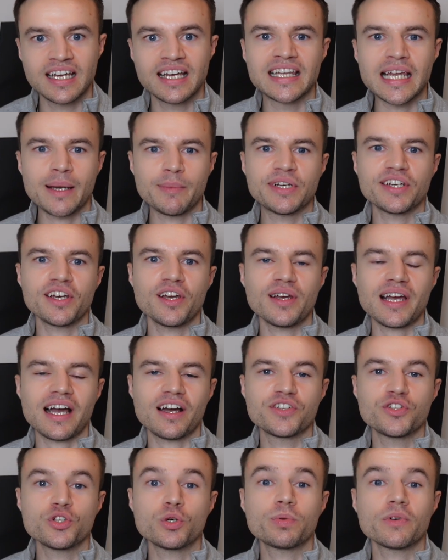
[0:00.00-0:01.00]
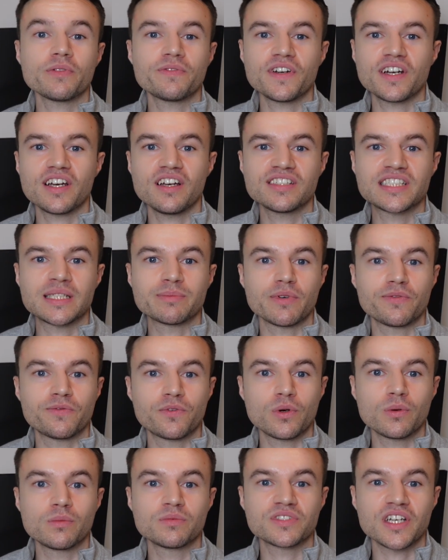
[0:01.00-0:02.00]
Let me know how your portfolios have
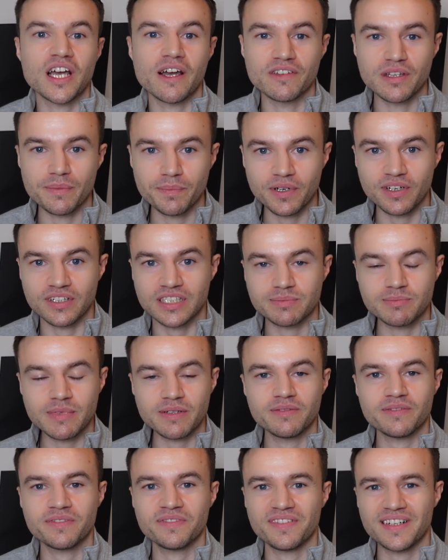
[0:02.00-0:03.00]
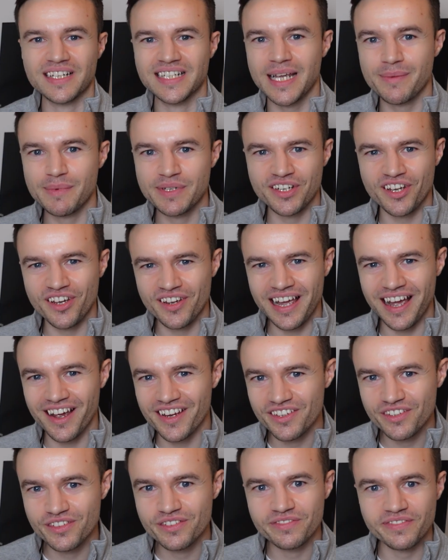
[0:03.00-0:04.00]
performed over the past month, and let me know how
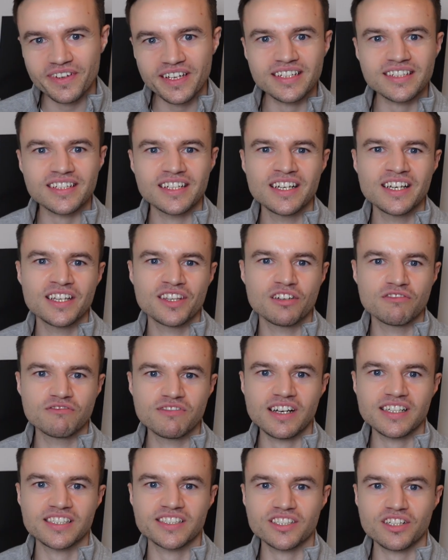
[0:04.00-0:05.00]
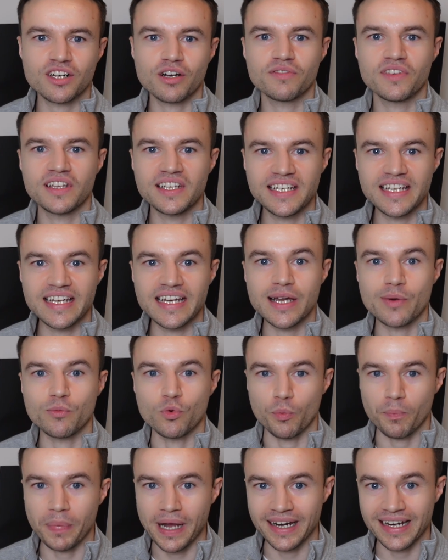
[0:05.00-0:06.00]
you think the rest of the year
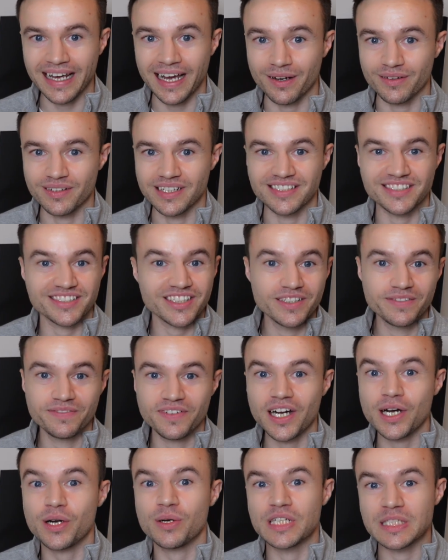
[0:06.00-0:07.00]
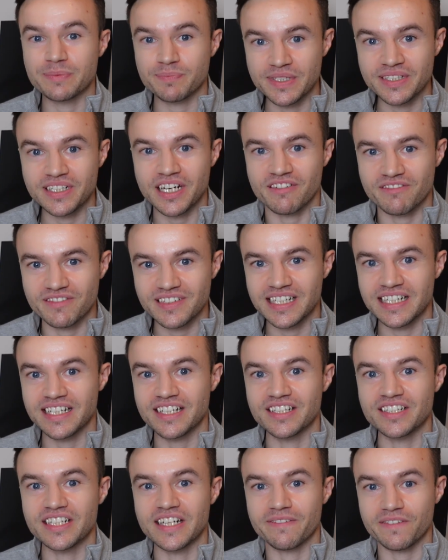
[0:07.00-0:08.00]
will pan out, as so far it's been a really
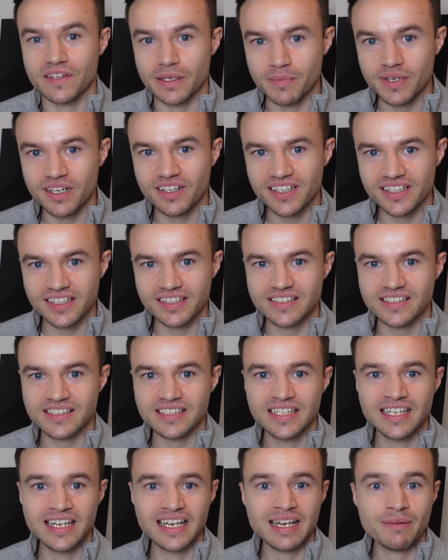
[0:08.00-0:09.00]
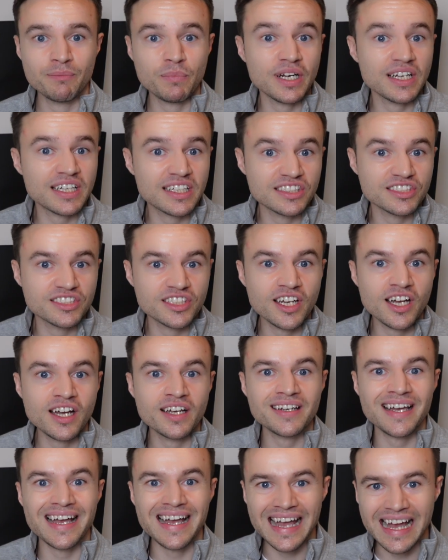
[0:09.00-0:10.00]
good year for the markets, but it can
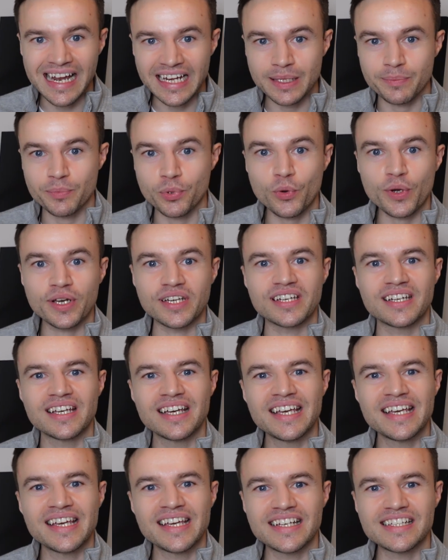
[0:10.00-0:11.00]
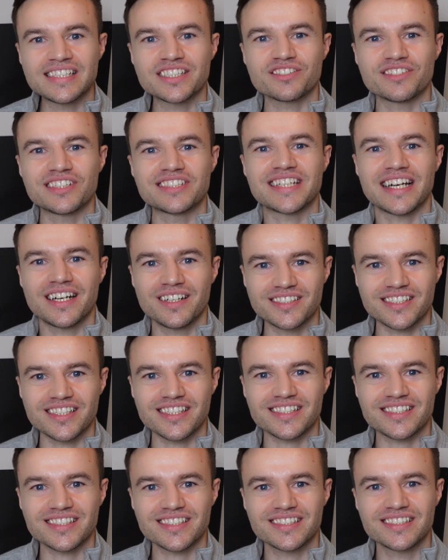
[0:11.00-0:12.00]
turn at any point, history tells
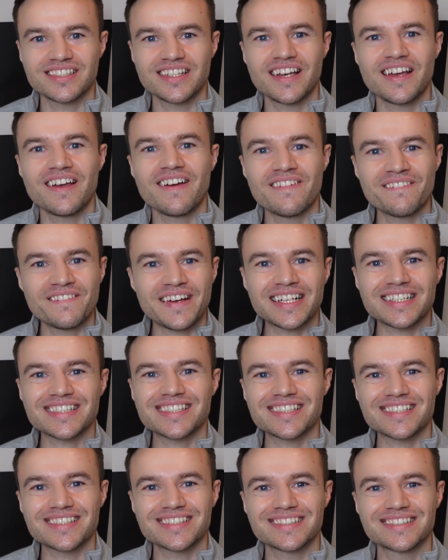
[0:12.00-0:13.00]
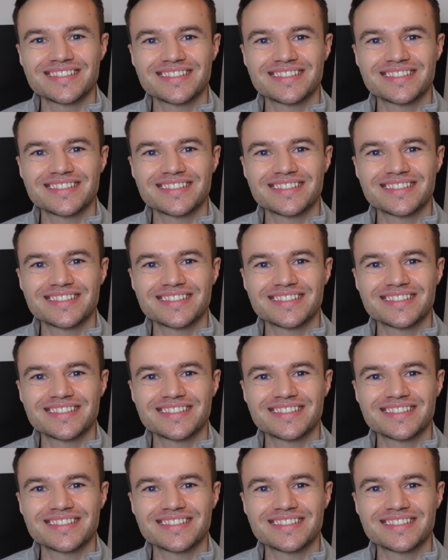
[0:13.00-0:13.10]
us. Thanks.